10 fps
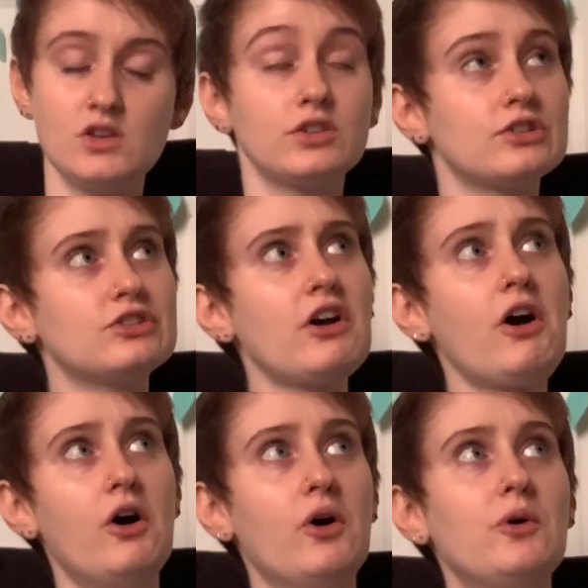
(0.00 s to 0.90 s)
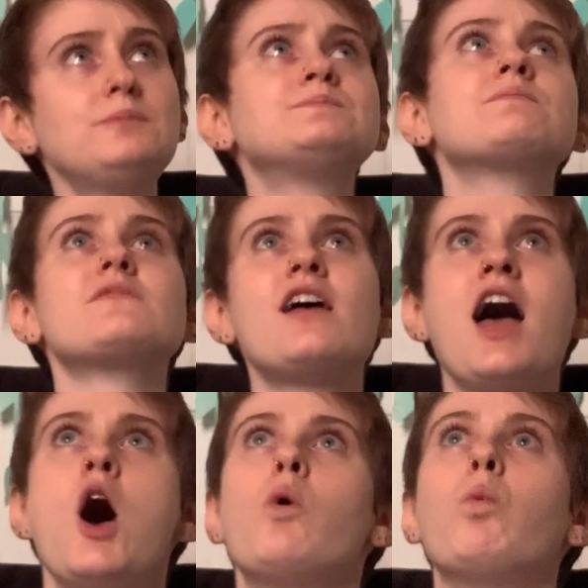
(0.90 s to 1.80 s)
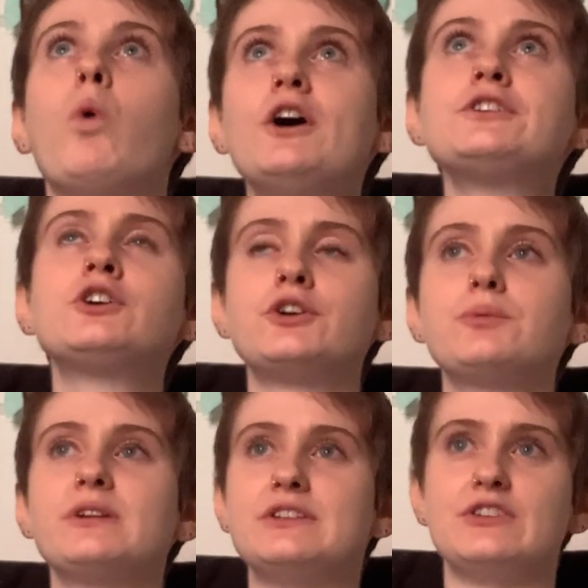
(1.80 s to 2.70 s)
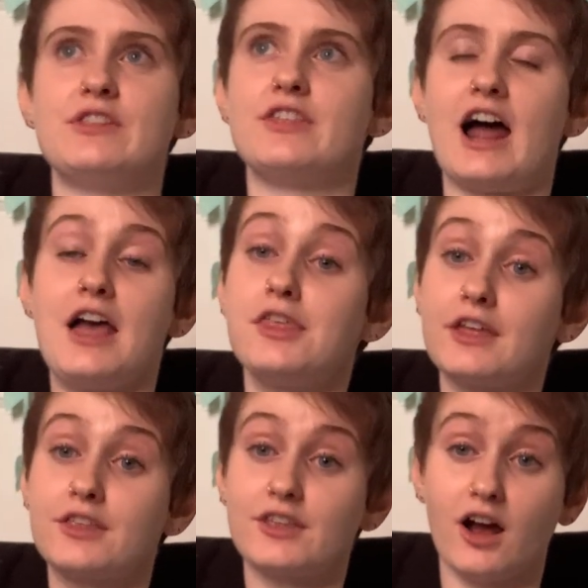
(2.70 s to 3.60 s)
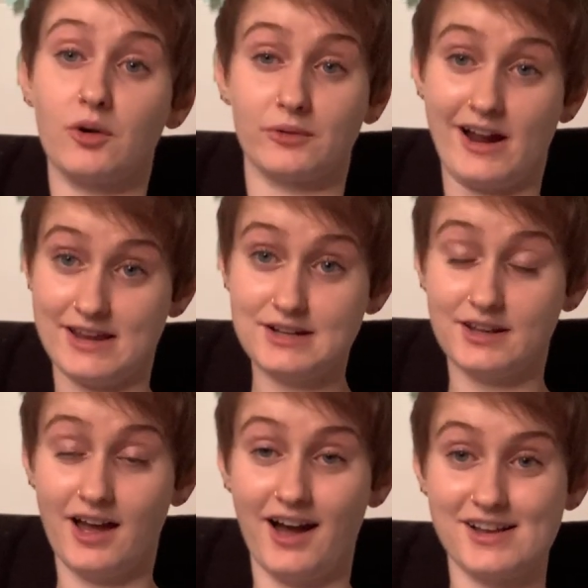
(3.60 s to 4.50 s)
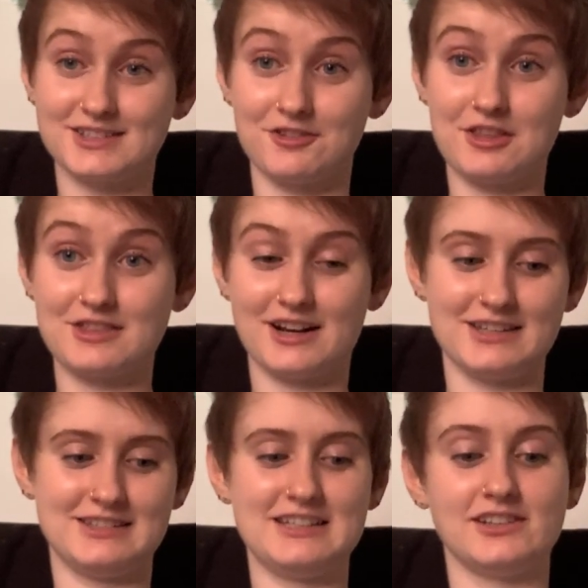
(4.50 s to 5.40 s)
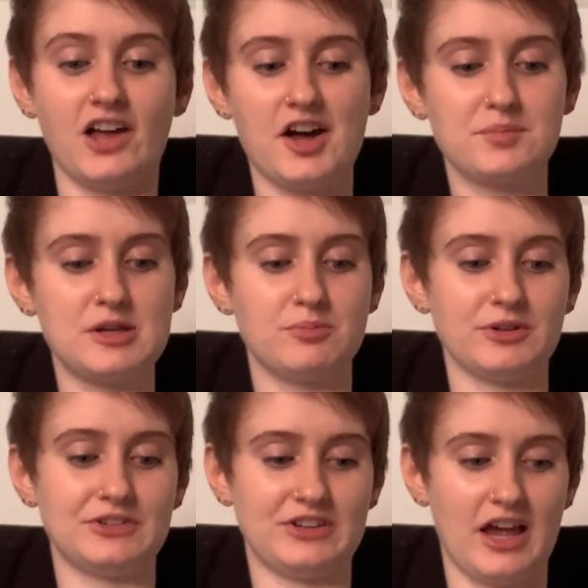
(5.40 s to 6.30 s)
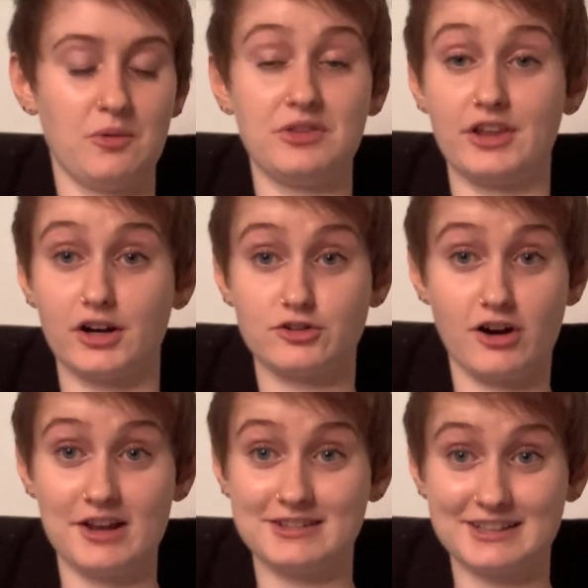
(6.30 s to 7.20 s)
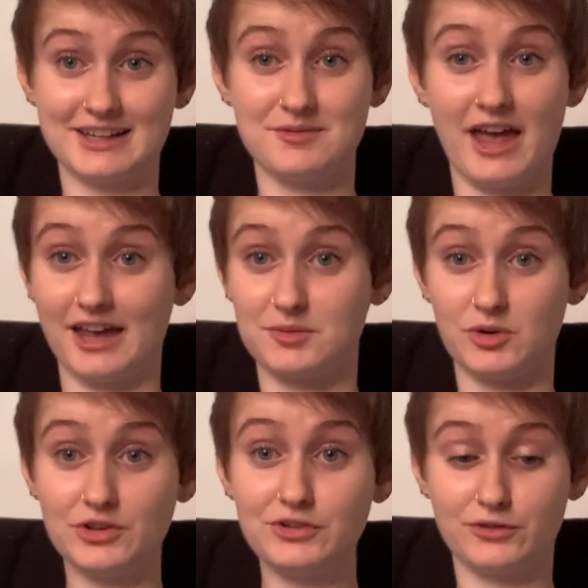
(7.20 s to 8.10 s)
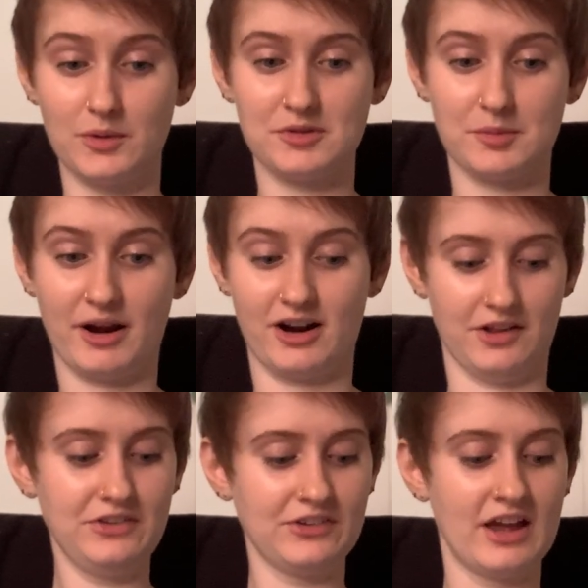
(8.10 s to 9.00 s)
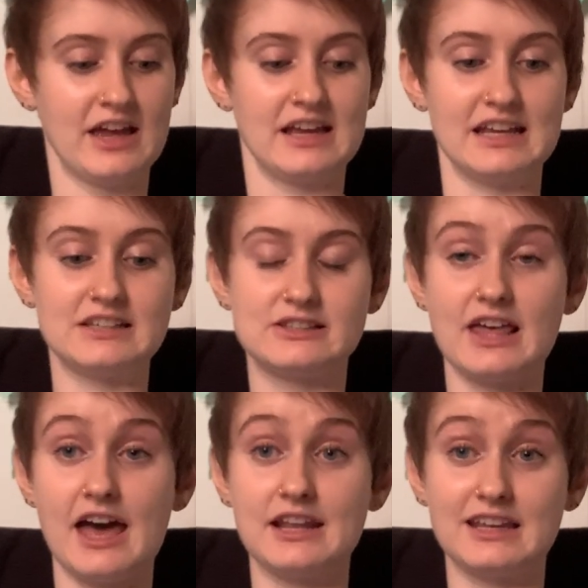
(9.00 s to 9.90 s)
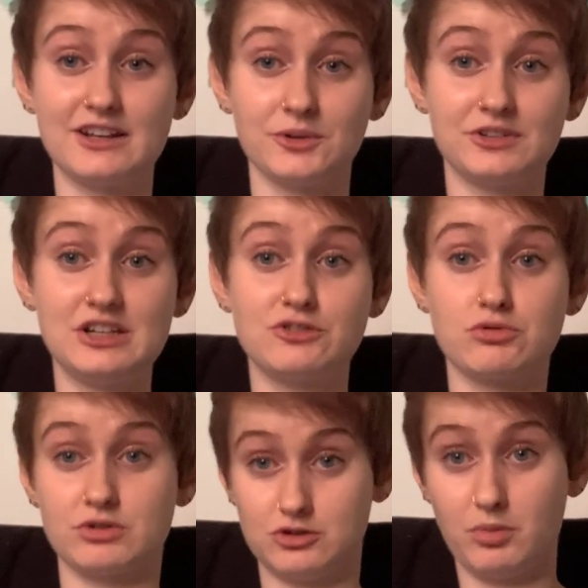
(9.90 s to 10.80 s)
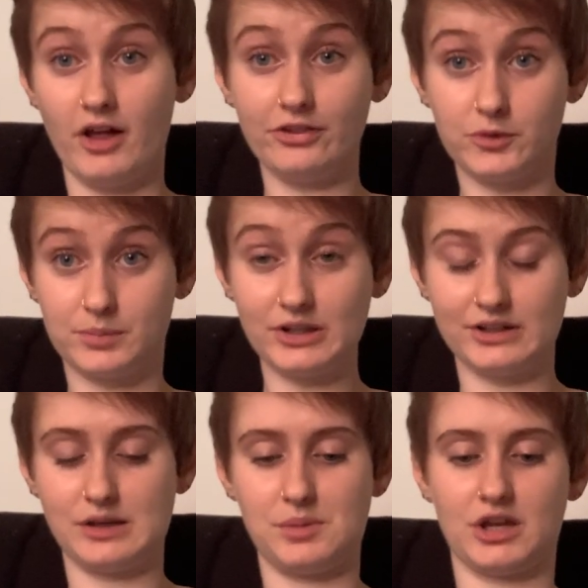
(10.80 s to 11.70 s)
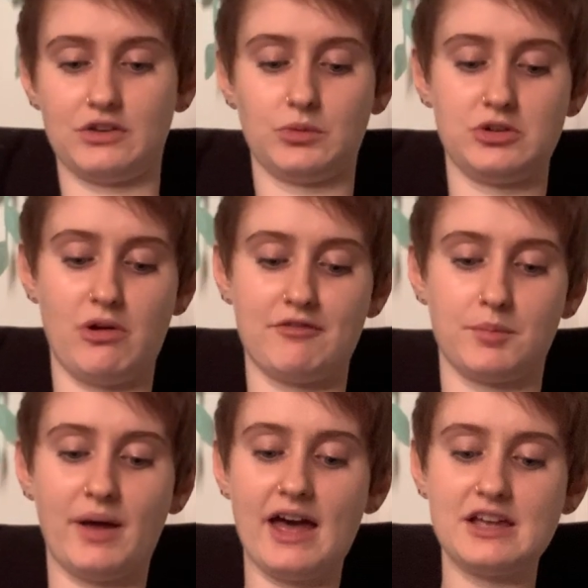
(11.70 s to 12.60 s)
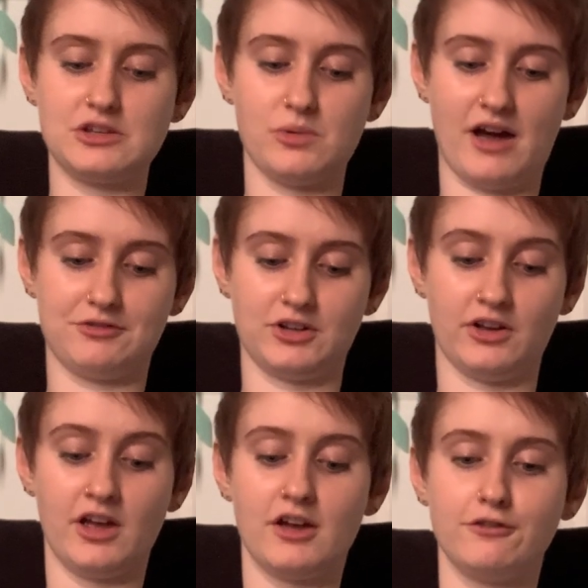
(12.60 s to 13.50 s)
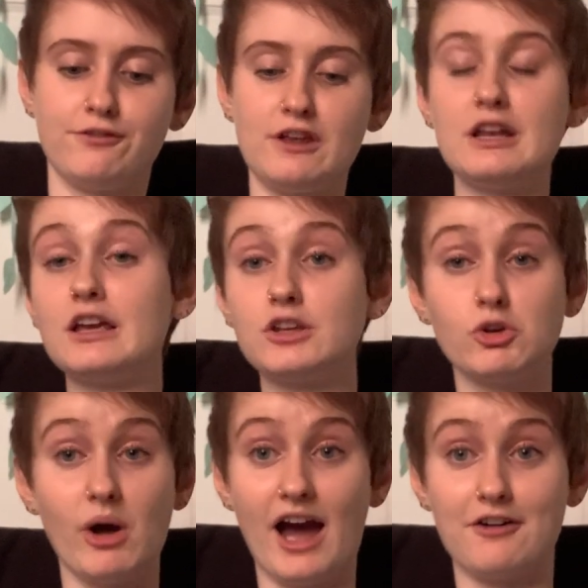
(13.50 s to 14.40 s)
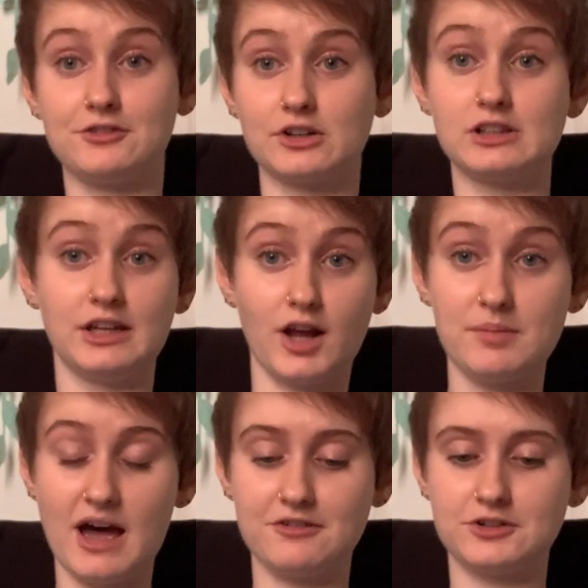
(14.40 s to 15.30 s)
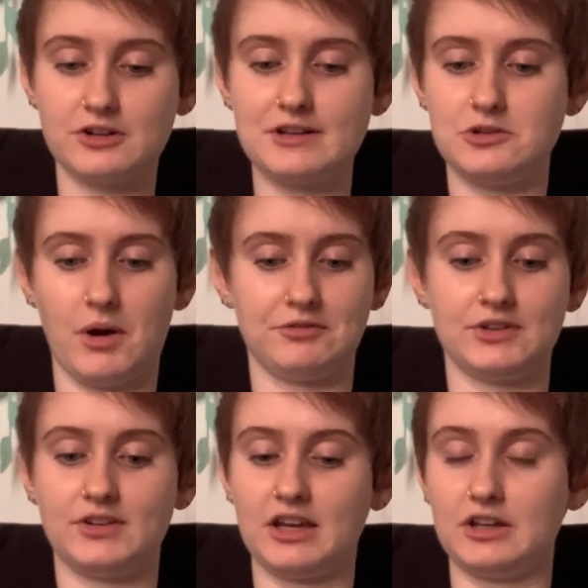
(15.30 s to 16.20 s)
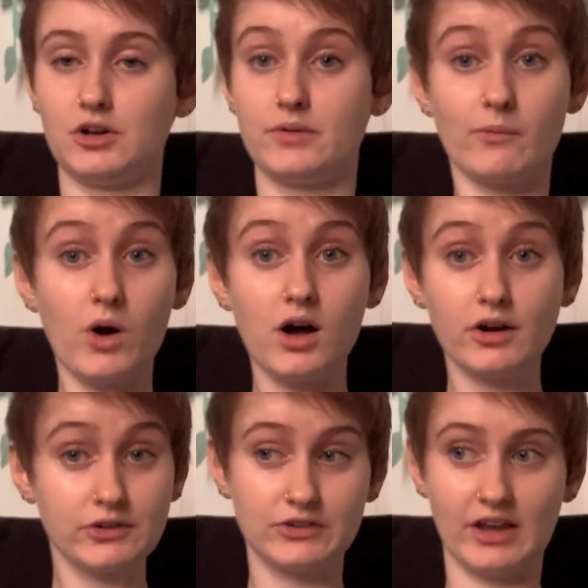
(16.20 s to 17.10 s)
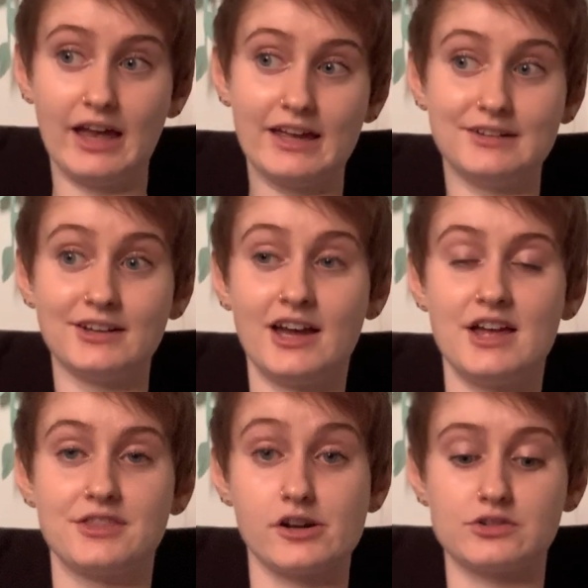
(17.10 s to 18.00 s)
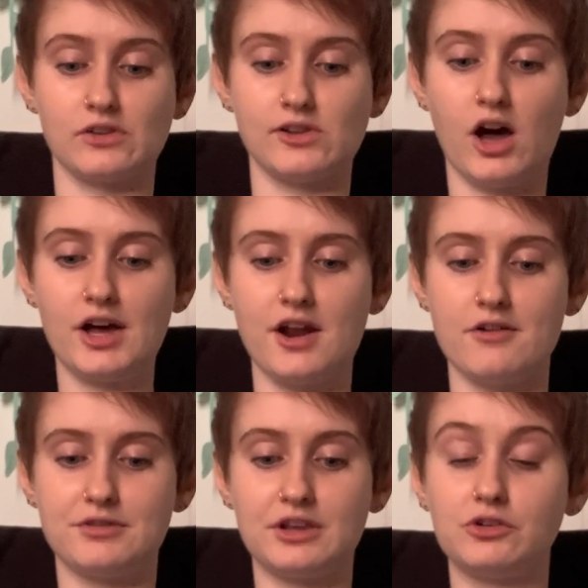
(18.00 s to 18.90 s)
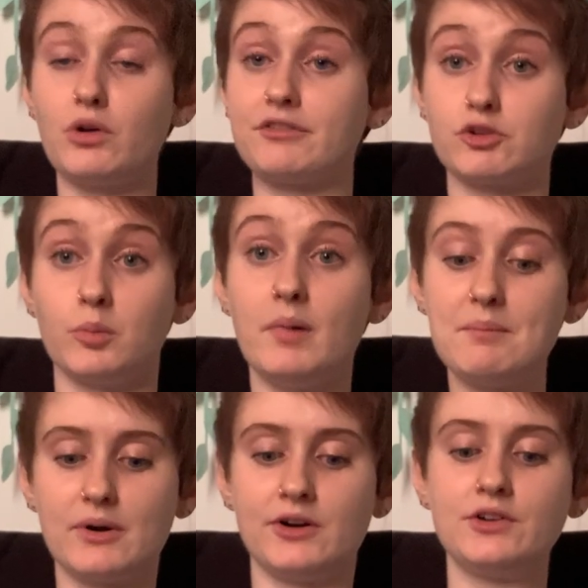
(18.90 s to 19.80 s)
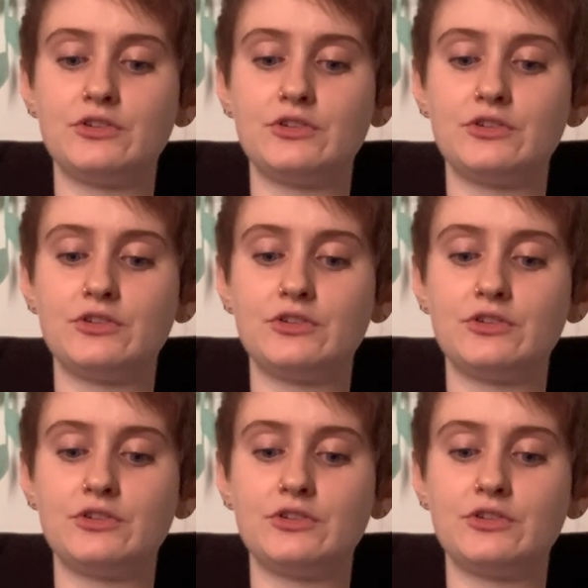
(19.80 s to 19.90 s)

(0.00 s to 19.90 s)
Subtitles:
So, one good reason that I think that I'll write, something that I see a lot of people say when they're trying to get animals from their parents, is that it'll teach responsibility. Because when you have a pet, you have to feed it, you have to clean up after it, you have to take it on walks, and there's a lot of things you have to remember.